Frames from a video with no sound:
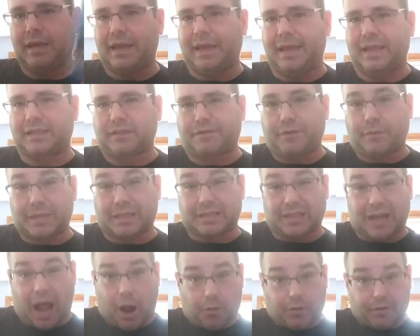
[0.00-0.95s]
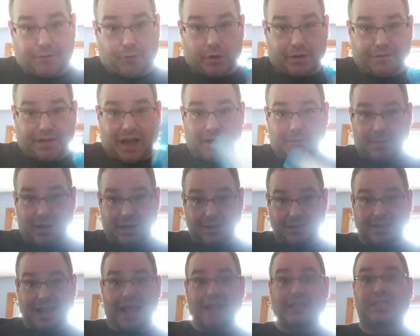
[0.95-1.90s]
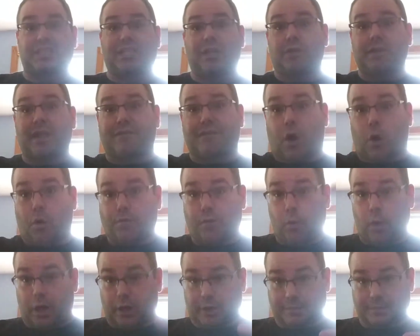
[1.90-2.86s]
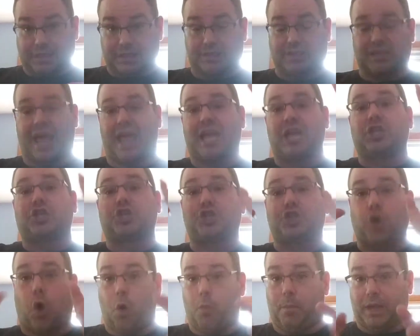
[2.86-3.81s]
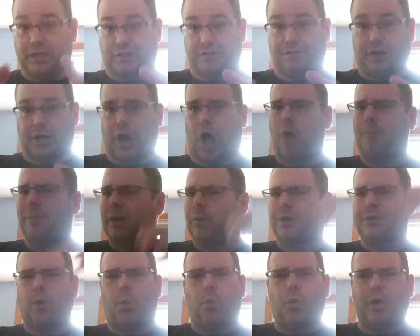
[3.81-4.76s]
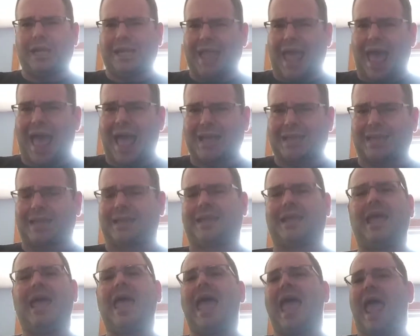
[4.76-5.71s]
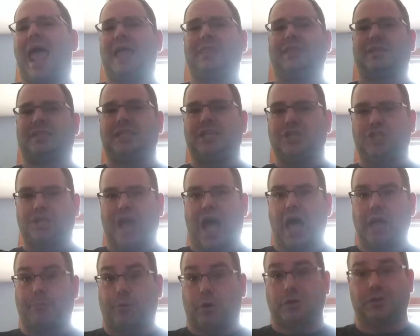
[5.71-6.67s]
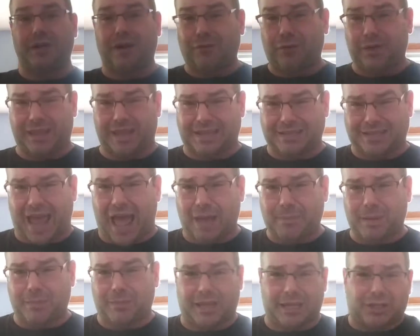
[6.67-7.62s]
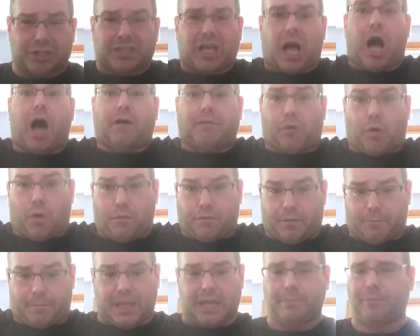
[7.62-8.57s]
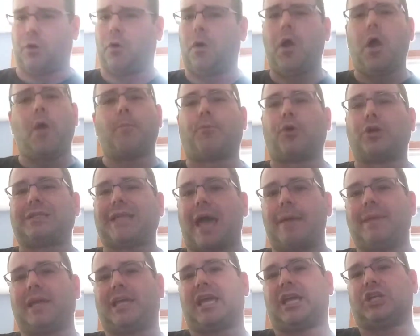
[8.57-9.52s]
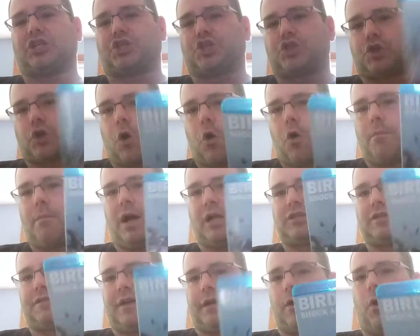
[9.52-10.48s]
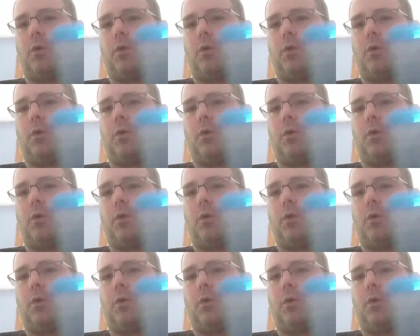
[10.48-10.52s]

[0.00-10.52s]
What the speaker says: It's a film that's an hour and 45 minutes, and still never overwhelms its stay. It's so much fun. Albeit with the wooding acting and the CGI birds, who never really attack people, they just hover over people. Birdemic is so much fun.